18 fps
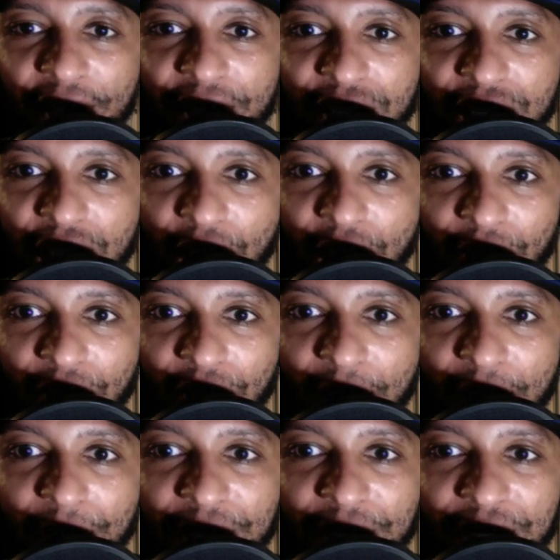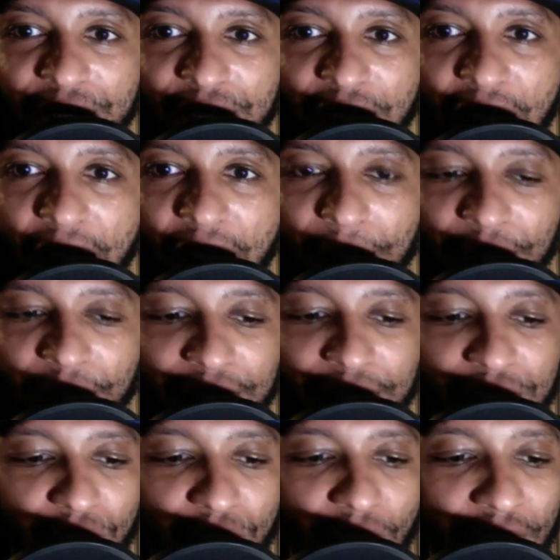And so that means
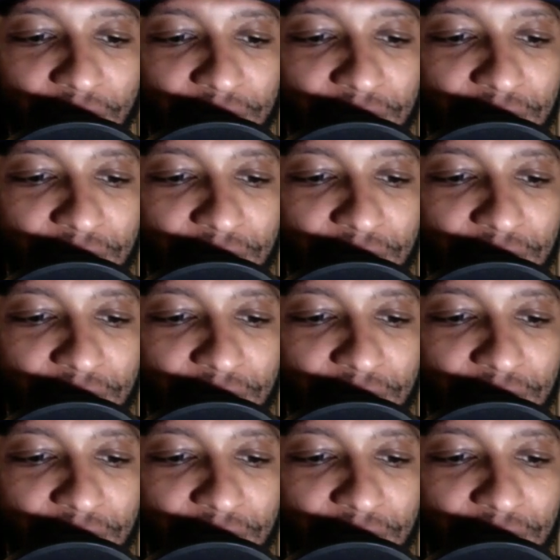dominance, right?